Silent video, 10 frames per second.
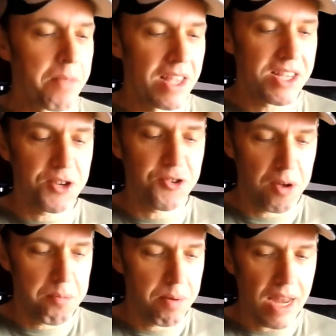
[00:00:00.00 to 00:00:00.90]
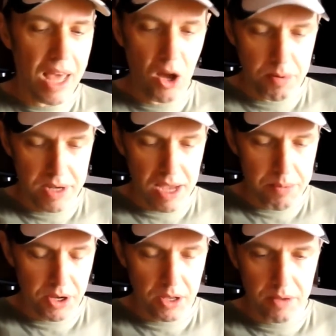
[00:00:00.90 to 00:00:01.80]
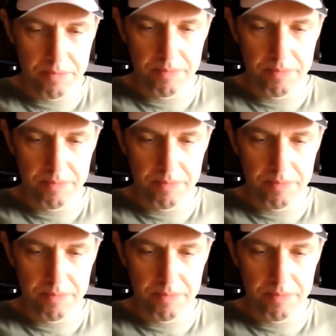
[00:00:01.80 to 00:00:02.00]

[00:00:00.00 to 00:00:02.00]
As I try and peel it open. Yeah, we're going to